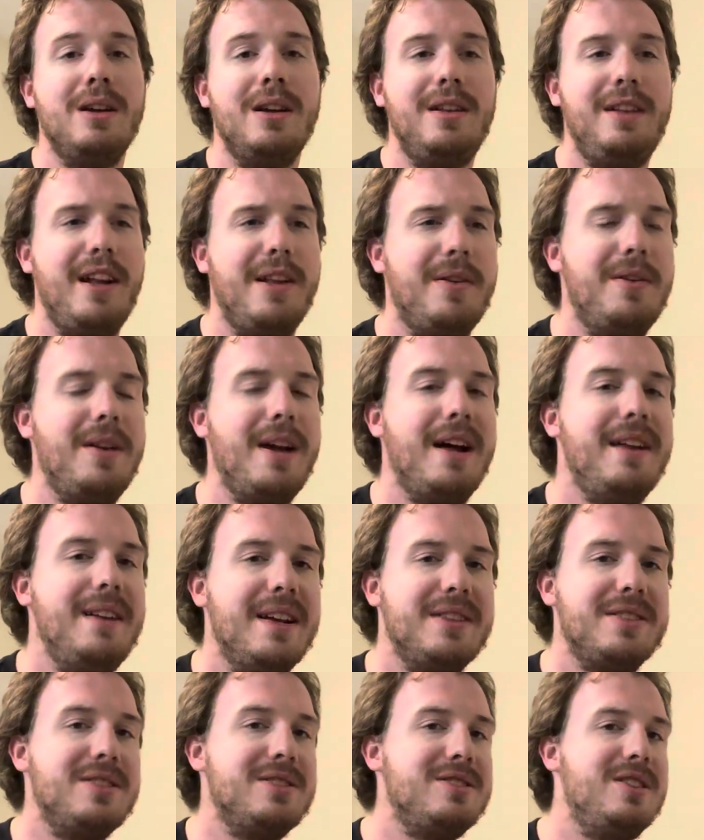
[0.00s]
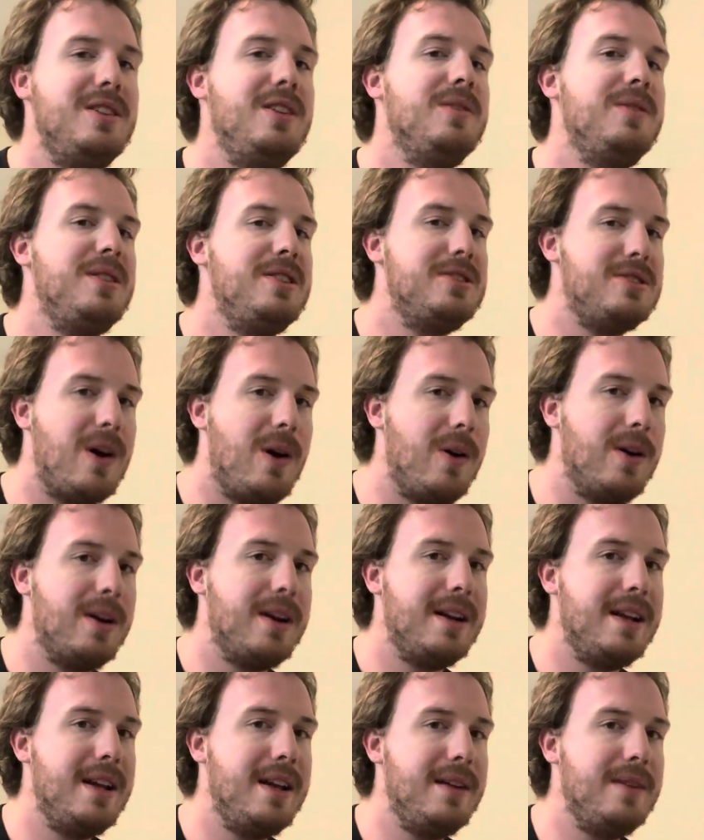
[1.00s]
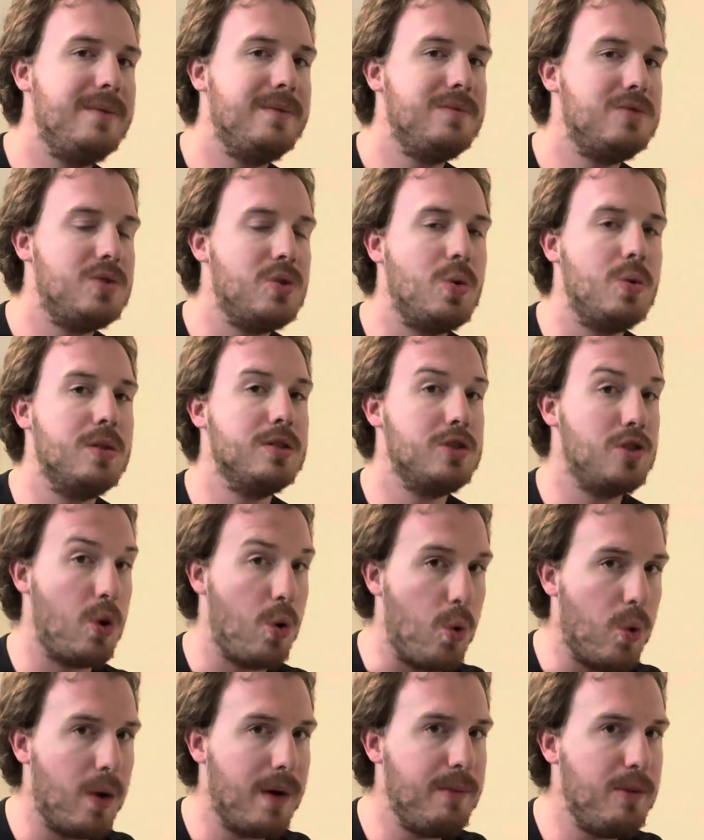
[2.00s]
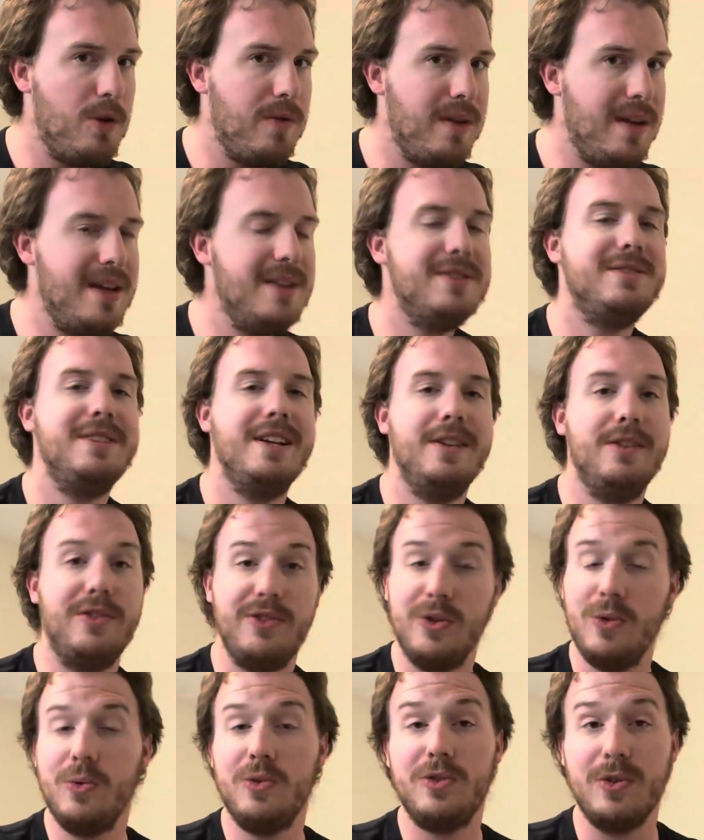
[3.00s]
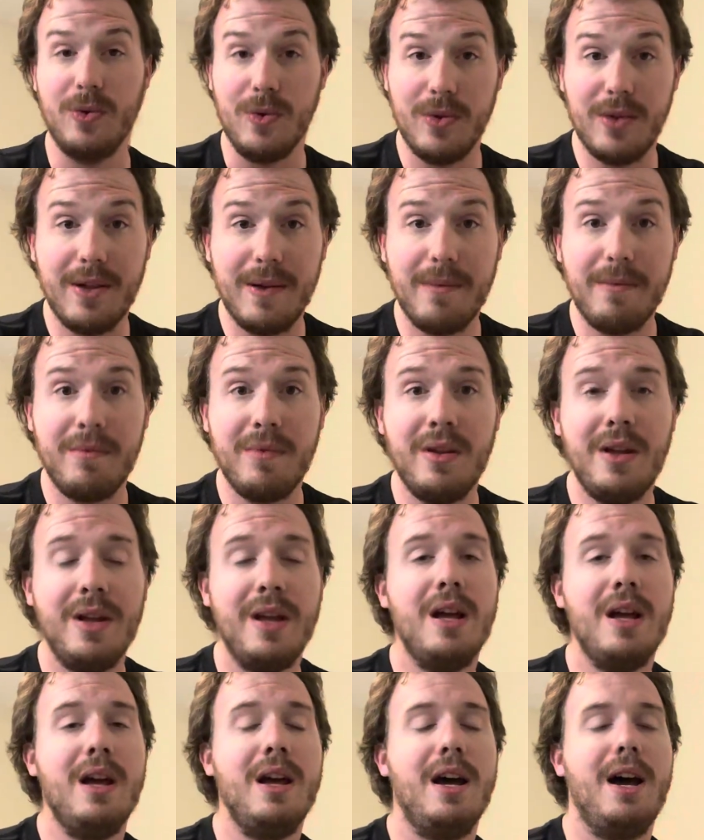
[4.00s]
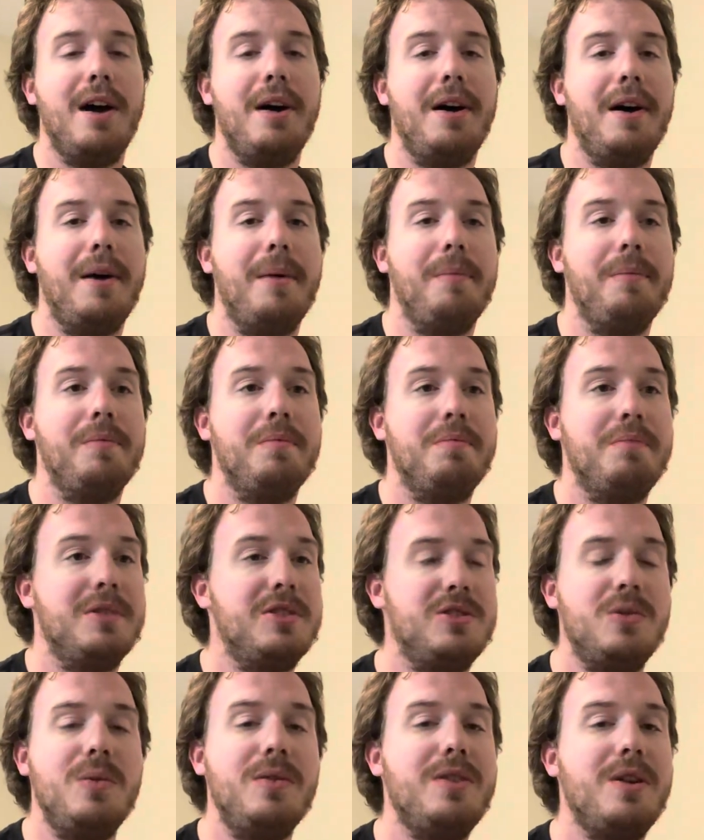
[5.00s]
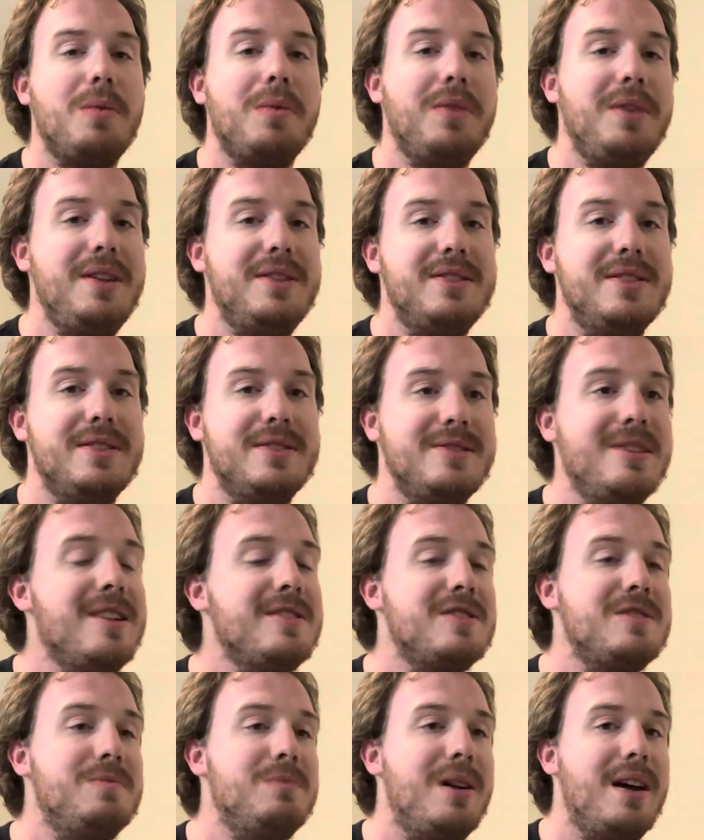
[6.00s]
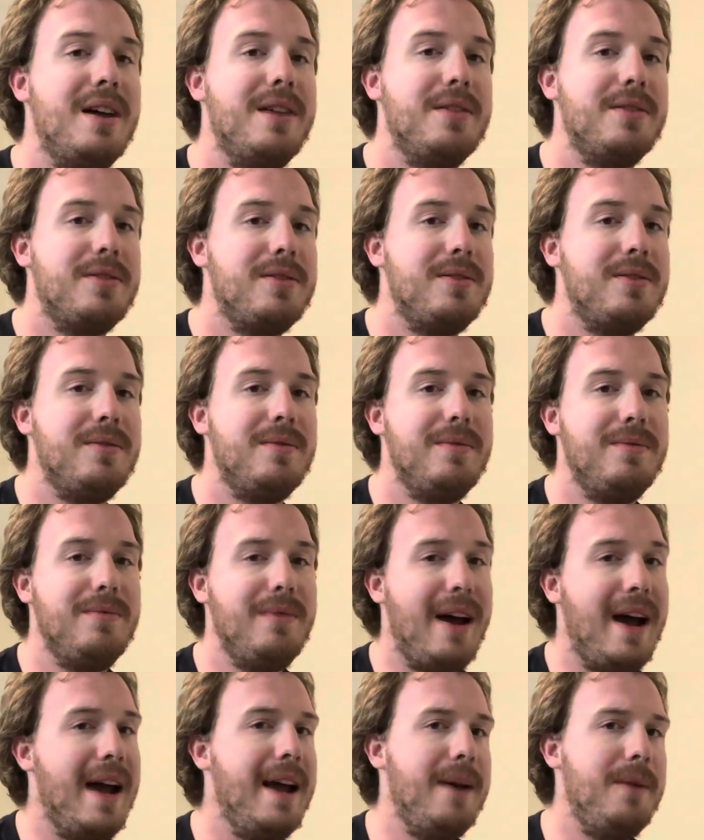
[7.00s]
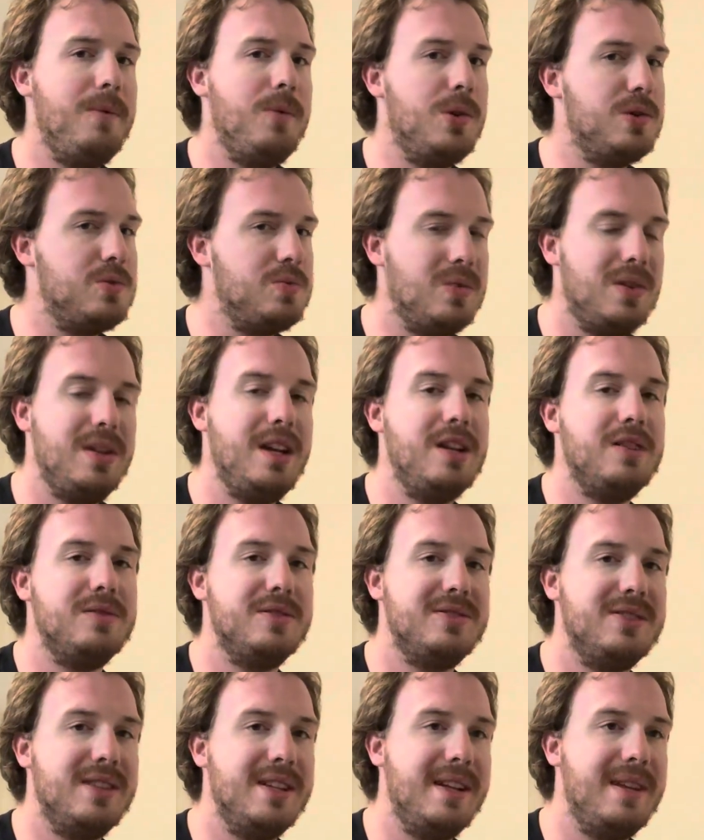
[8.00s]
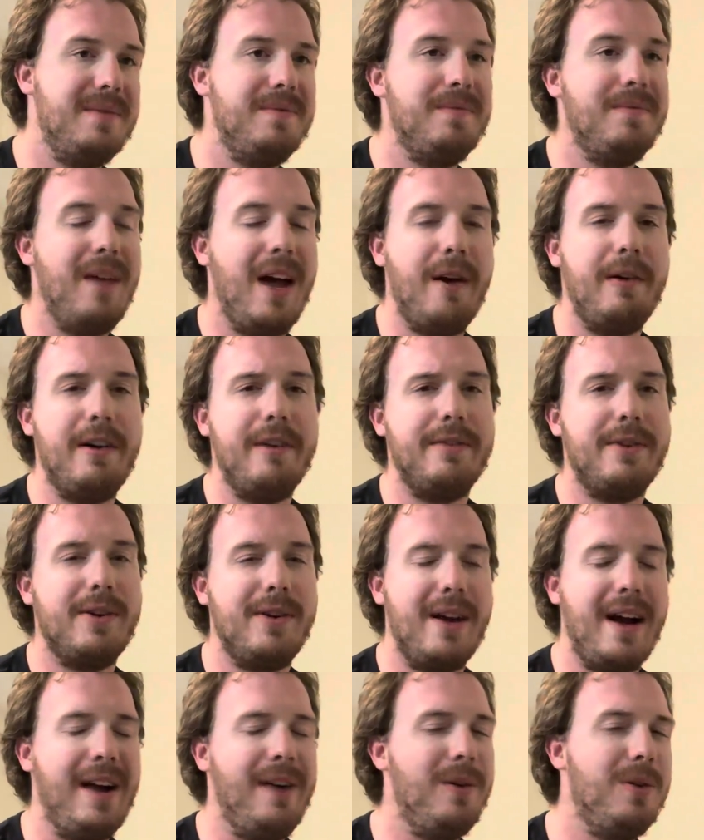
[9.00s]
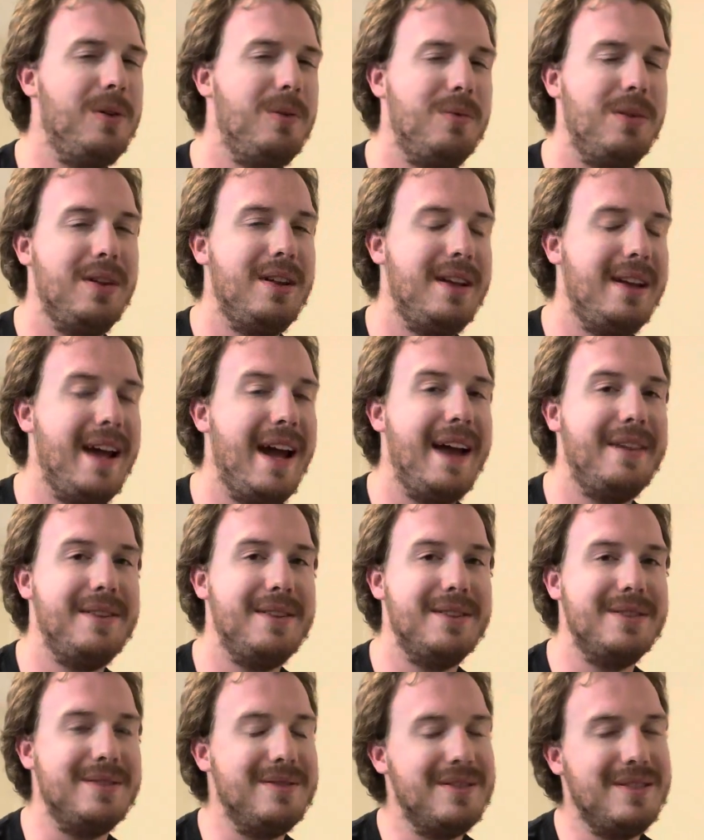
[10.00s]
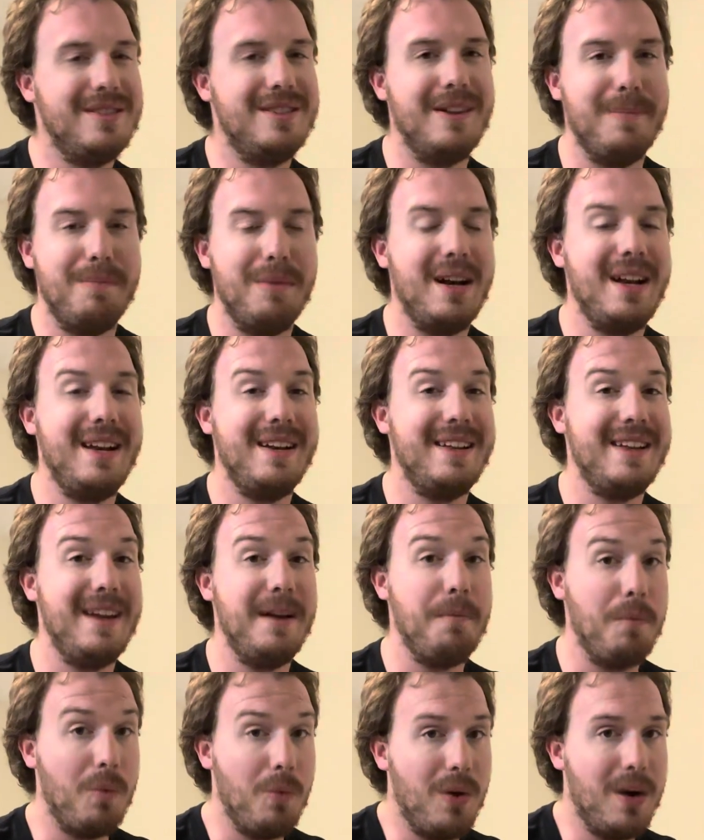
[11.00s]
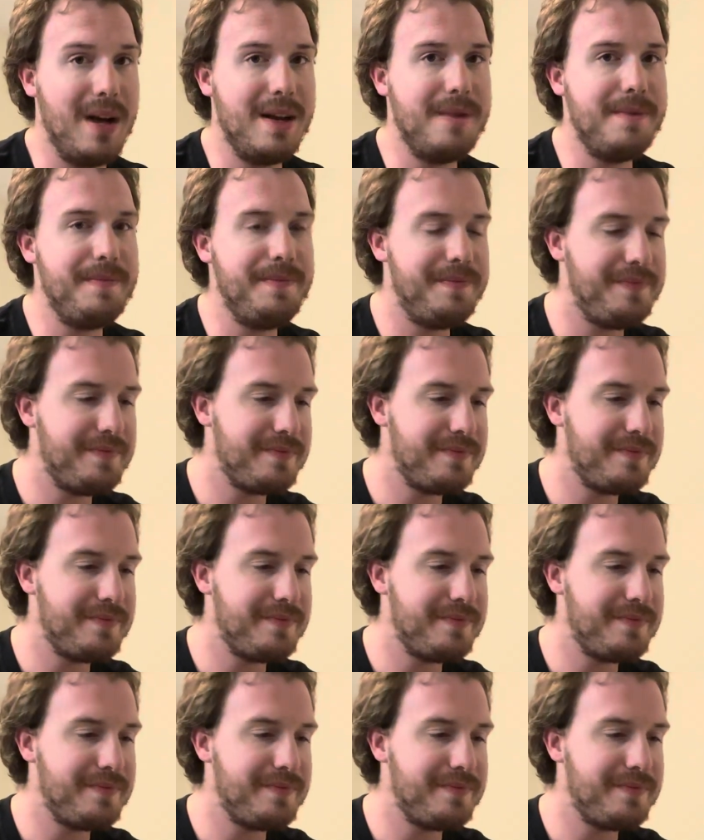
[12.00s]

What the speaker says: Now, they're not necessarily targeting towards horror movies. They do them, but two of their releases this month I was really interested in. However, I only really had the money to get one,